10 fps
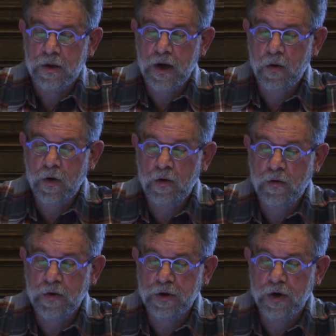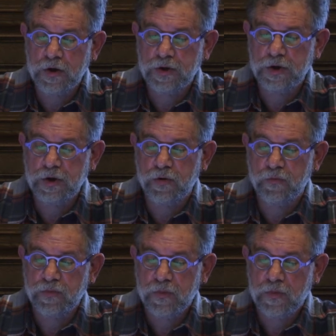Now, what do I want the guard to do?
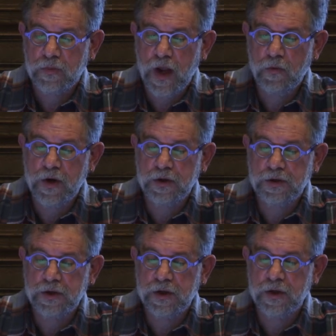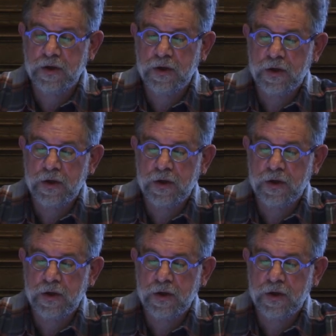I want it to